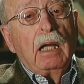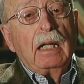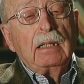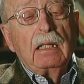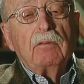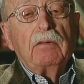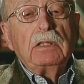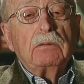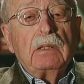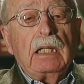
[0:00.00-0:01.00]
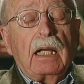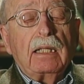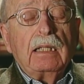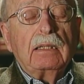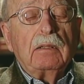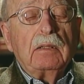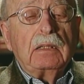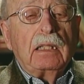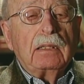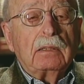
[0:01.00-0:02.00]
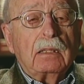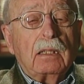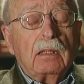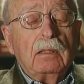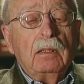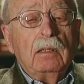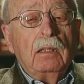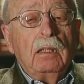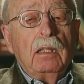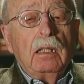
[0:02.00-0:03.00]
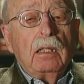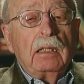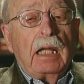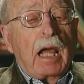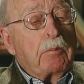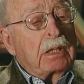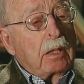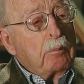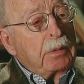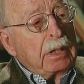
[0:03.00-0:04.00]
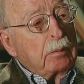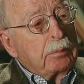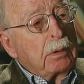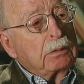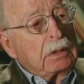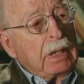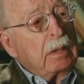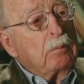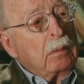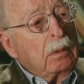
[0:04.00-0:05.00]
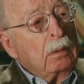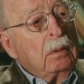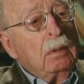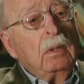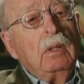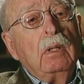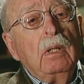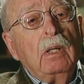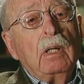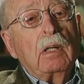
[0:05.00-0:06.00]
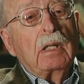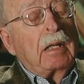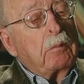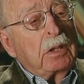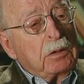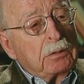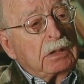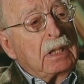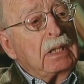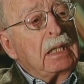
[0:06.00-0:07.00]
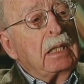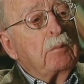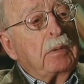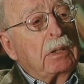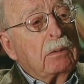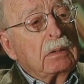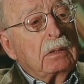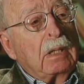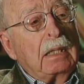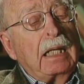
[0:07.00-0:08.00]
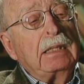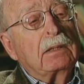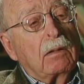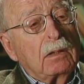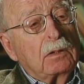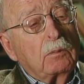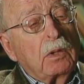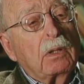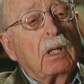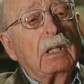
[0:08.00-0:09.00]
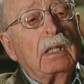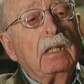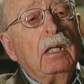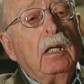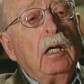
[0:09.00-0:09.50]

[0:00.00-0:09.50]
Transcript: And then eventually, I think that that uh, the Abbott Company approached him. Uh, they were interested in it because, and they started to work on it.